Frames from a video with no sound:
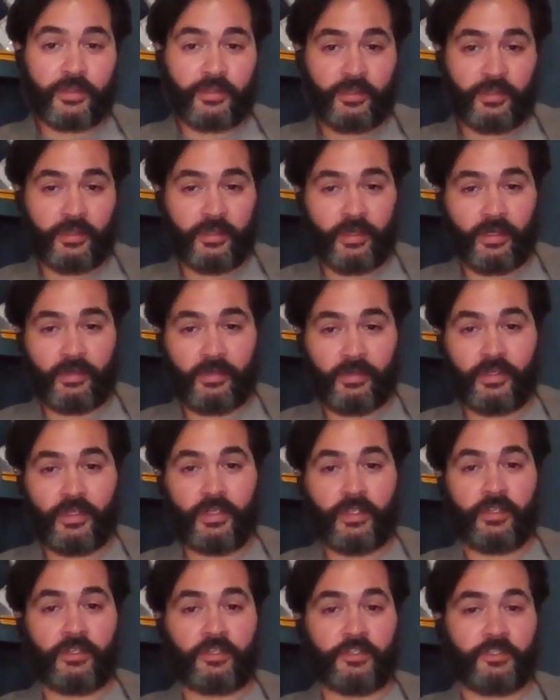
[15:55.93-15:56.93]
You know,
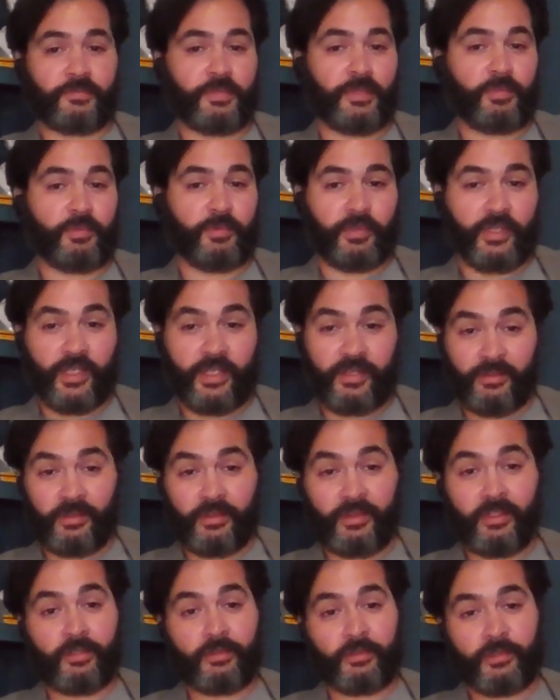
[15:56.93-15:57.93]
there's people that
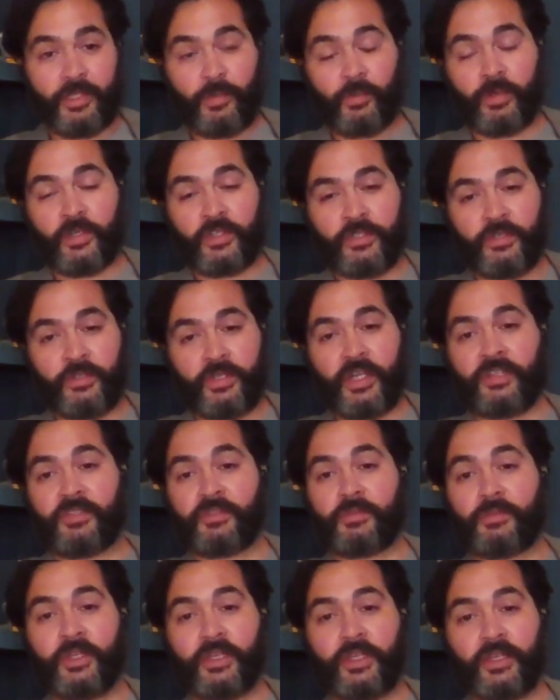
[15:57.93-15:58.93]
literally work 2 days
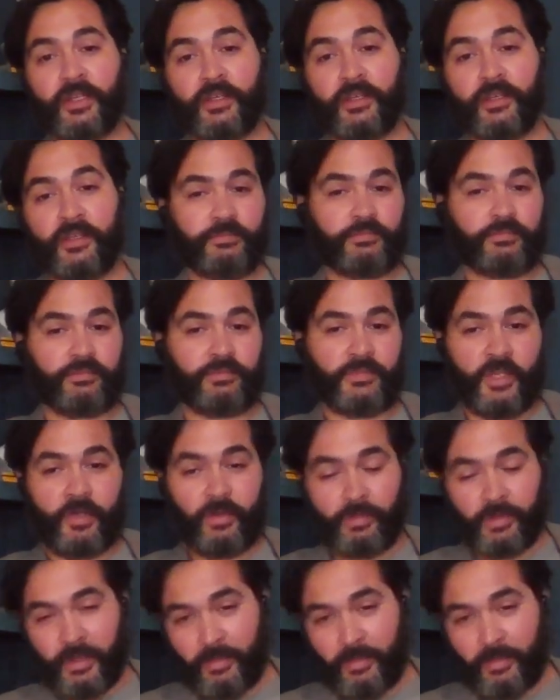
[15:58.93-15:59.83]
a week. They don't